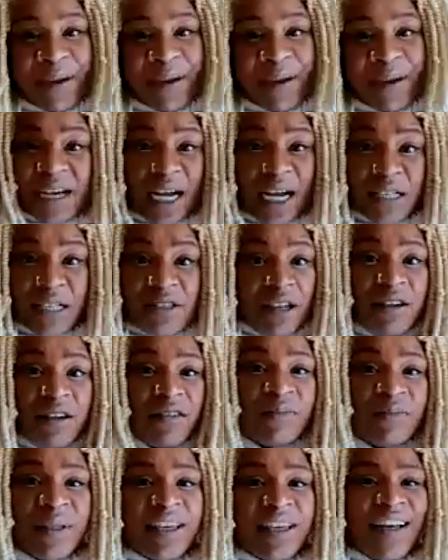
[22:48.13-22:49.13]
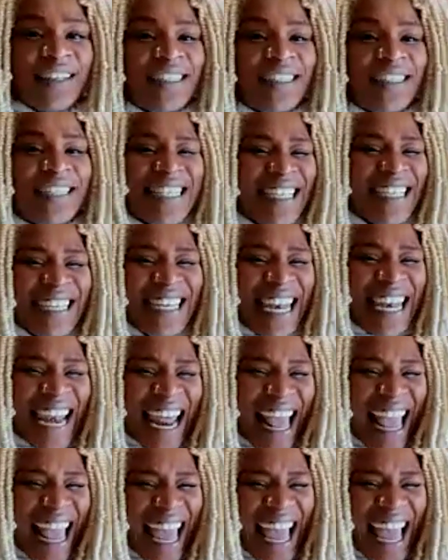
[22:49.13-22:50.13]
I'm like, I don't, because it's like,
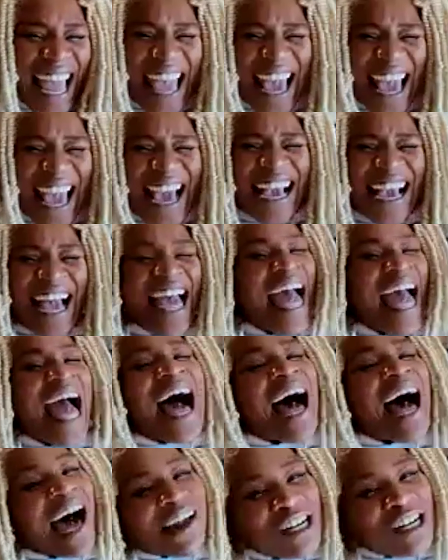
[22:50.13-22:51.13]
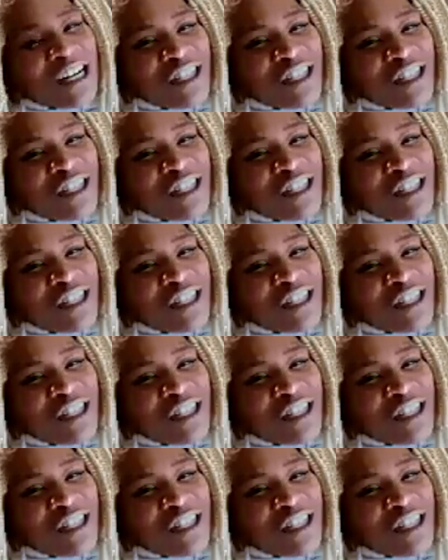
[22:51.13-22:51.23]
how did